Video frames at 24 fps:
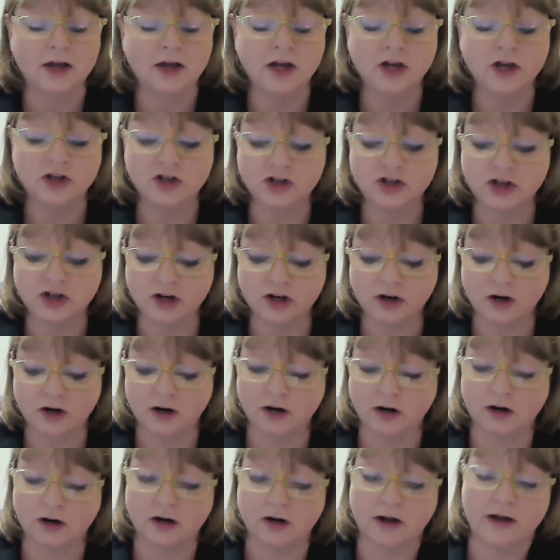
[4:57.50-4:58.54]

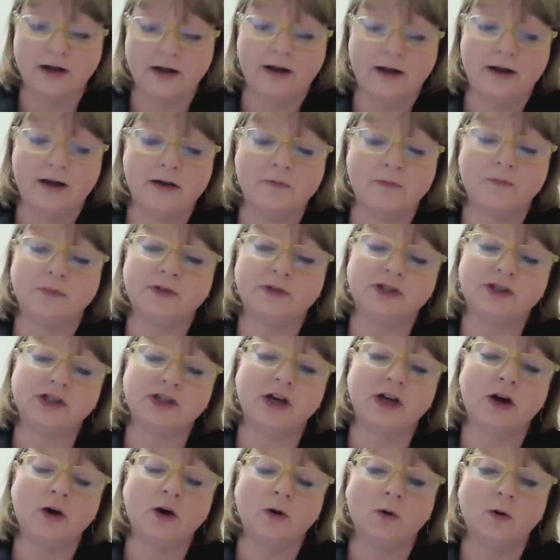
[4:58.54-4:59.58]
Sure.
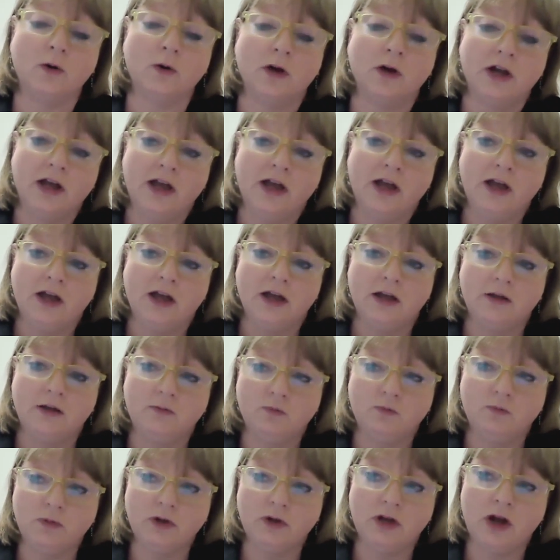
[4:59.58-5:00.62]
So,
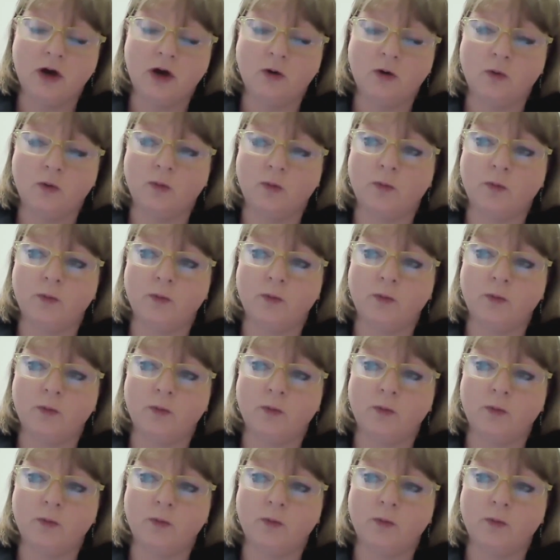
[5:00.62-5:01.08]
you know,